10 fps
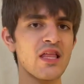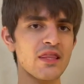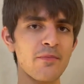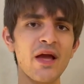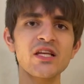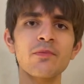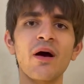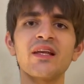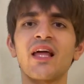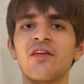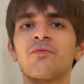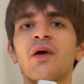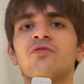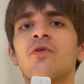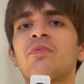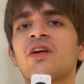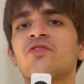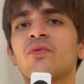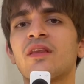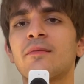The menu button has been replaced
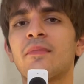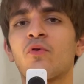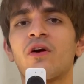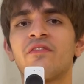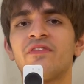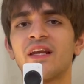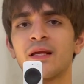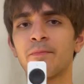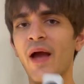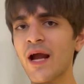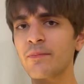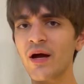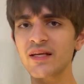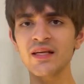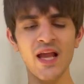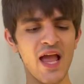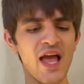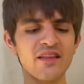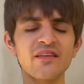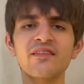with a more fitting back button,
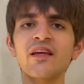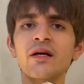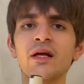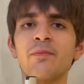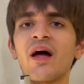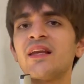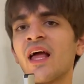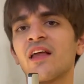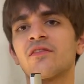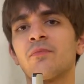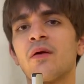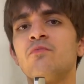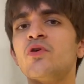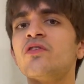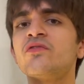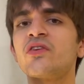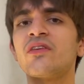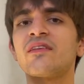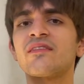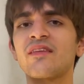and the Siri button has been moved to
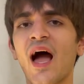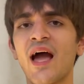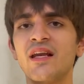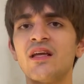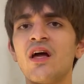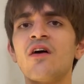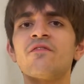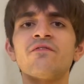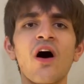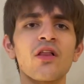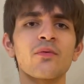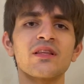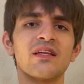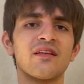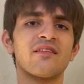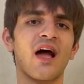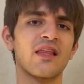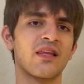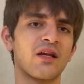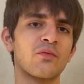the side following the
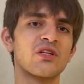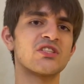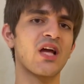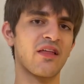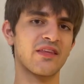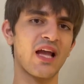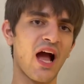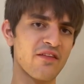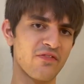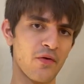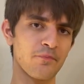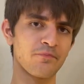design language of the iPhone.